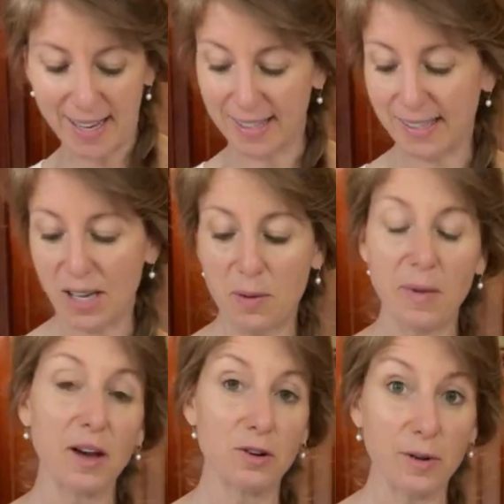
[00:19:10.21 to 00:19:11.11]
is
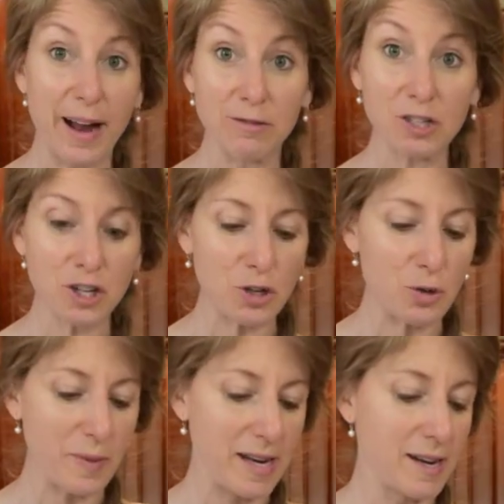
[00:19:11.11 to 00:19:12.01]
some ground
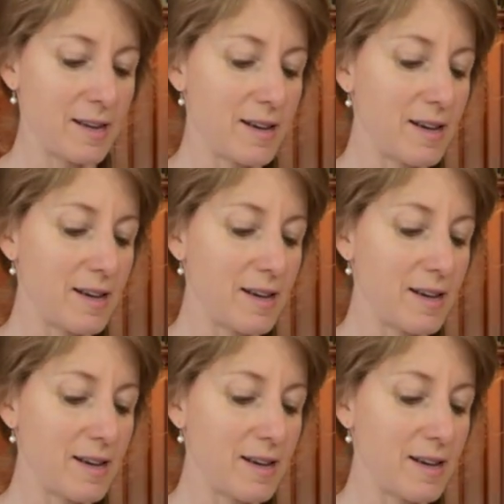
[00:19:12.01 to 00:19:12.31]
cumin.